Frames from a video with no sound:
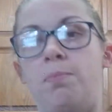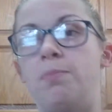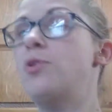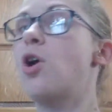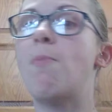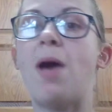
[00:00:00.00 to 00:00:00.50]

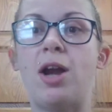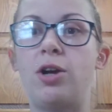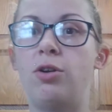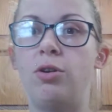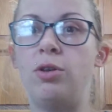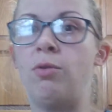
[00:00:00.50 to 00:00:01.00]
no
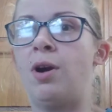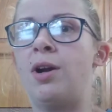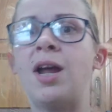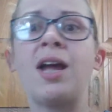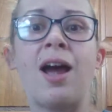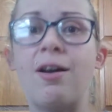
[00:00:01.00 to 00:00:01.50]
matter who you are.
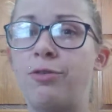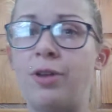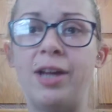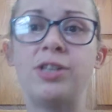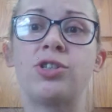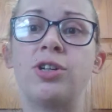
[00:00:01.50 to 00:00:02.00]
And I got
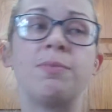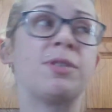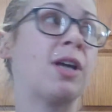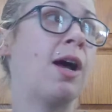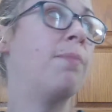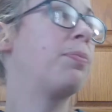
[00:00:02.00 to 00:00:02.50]
fly
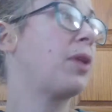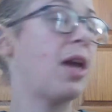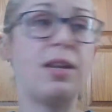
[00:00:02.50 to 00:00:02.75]
strips up,